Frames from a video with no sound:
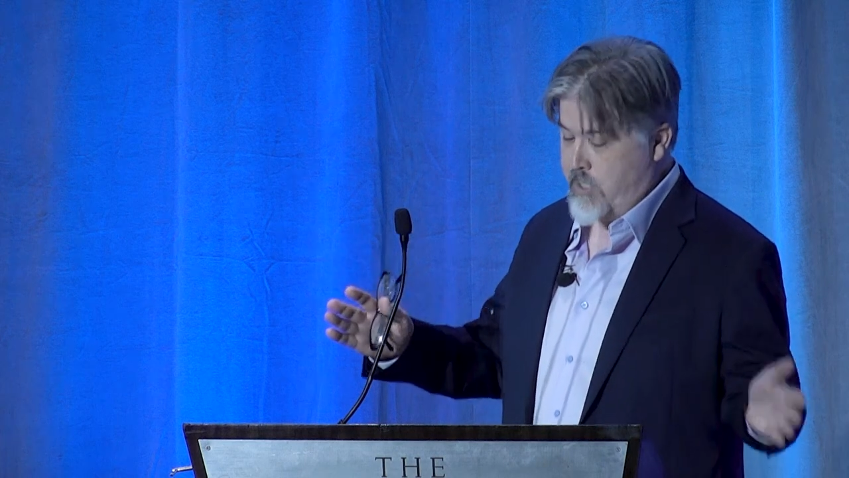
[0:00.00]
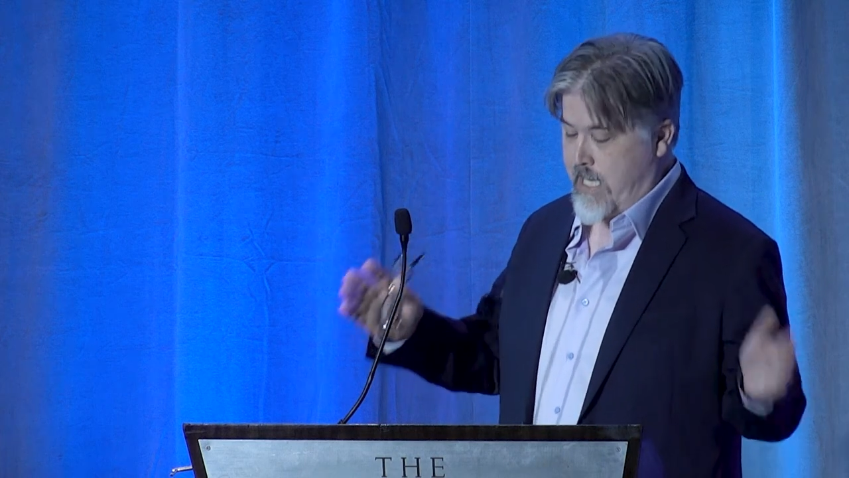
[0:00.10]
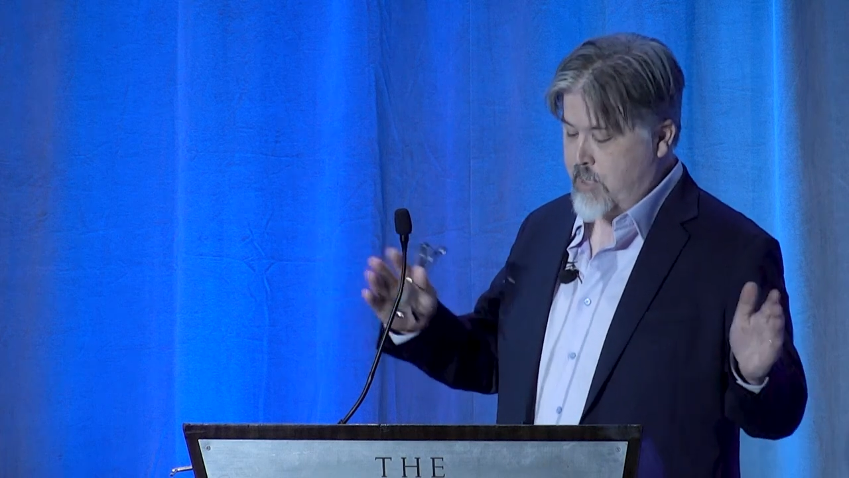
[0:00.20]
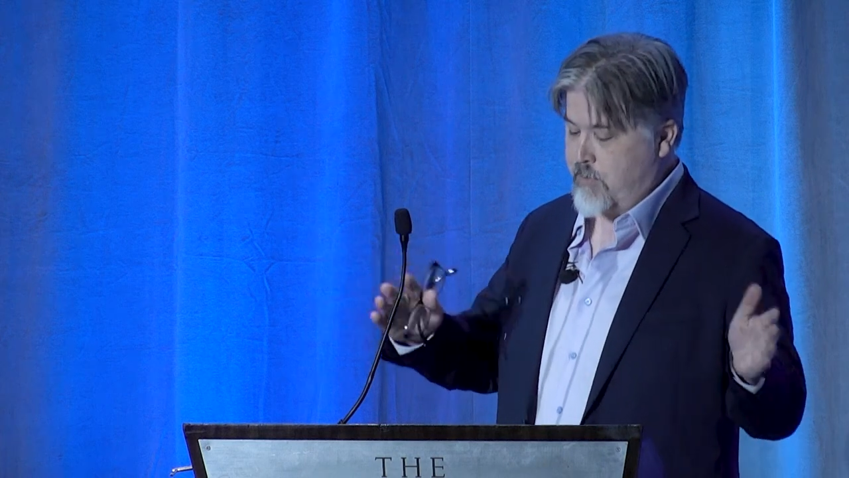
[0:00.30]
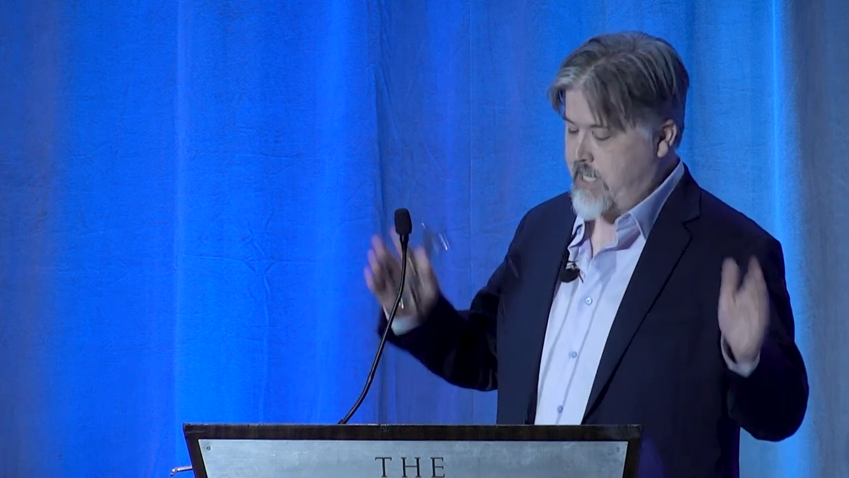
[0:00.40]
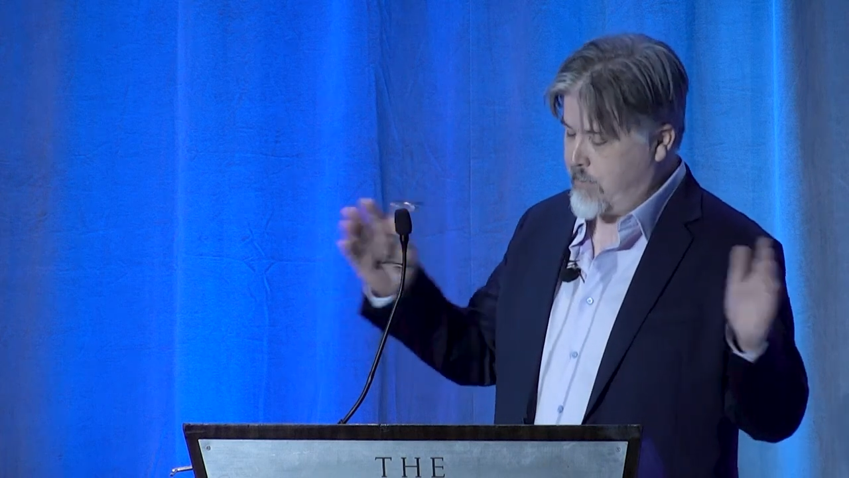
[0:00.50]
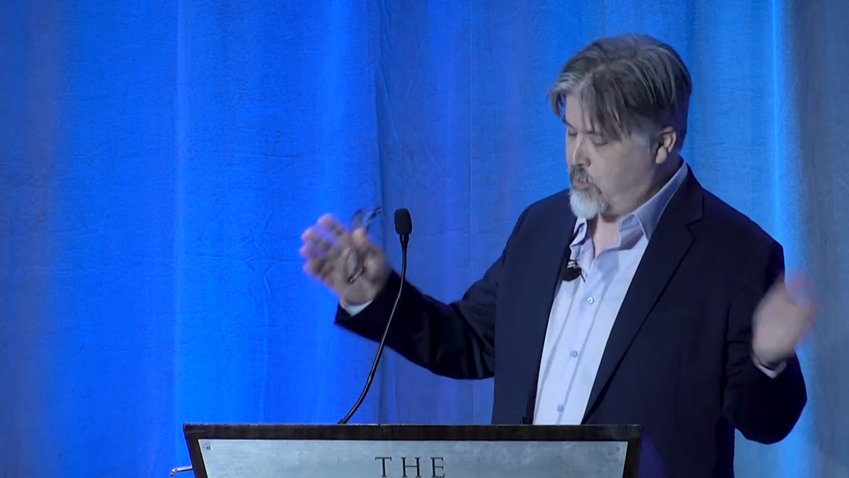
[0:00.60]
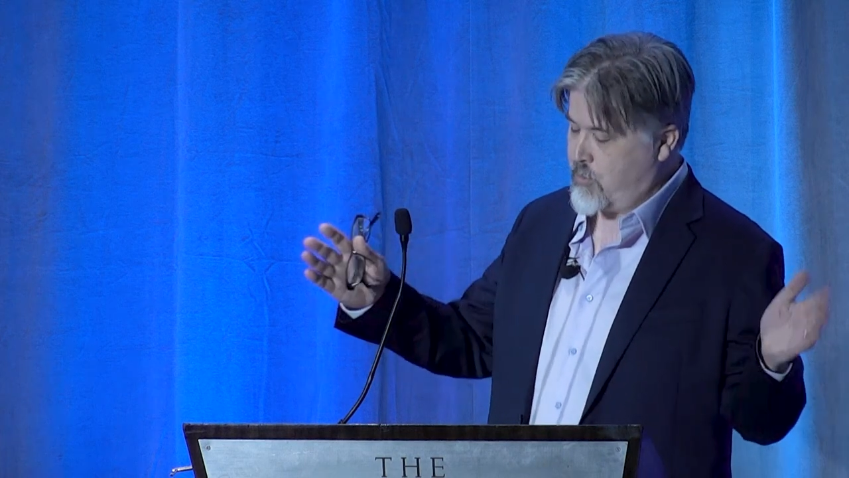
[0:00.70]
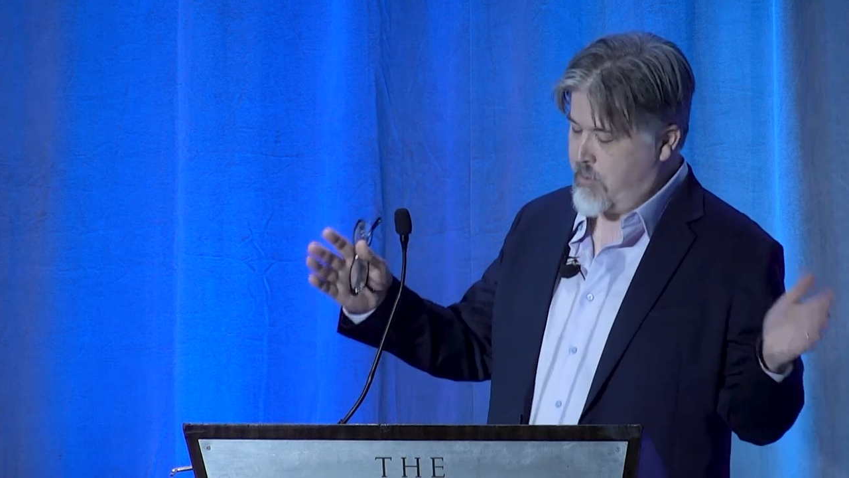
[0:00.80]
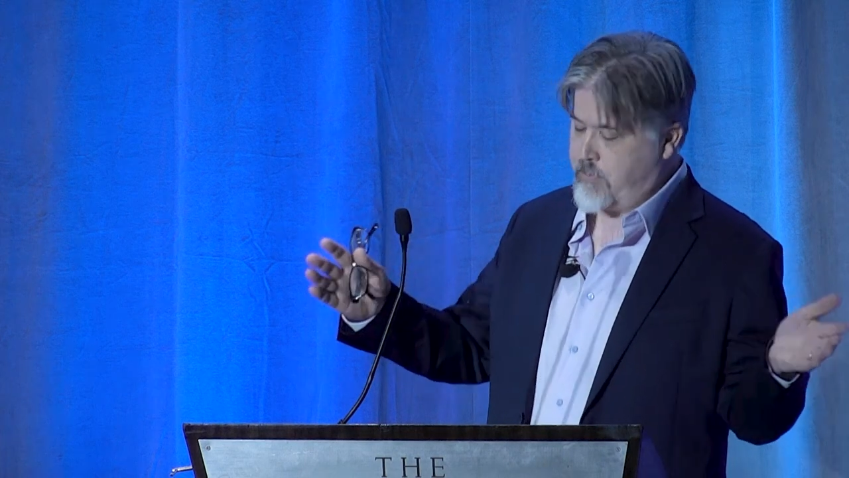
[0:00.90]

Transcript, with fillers: Jazz was able to